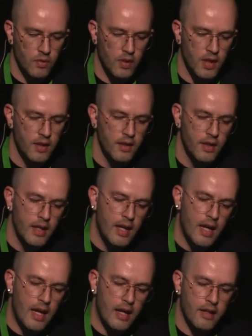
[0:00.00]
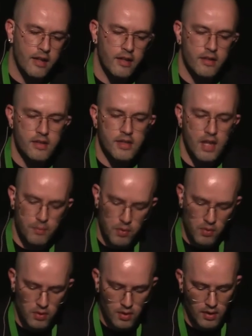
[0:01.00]
Okay? And here inside
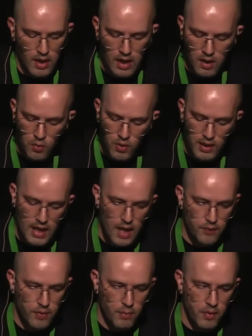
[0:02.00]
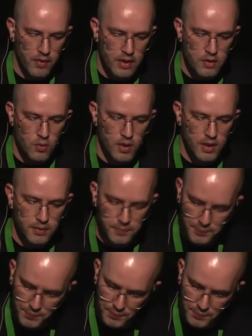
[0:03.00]
book, I will have a model as well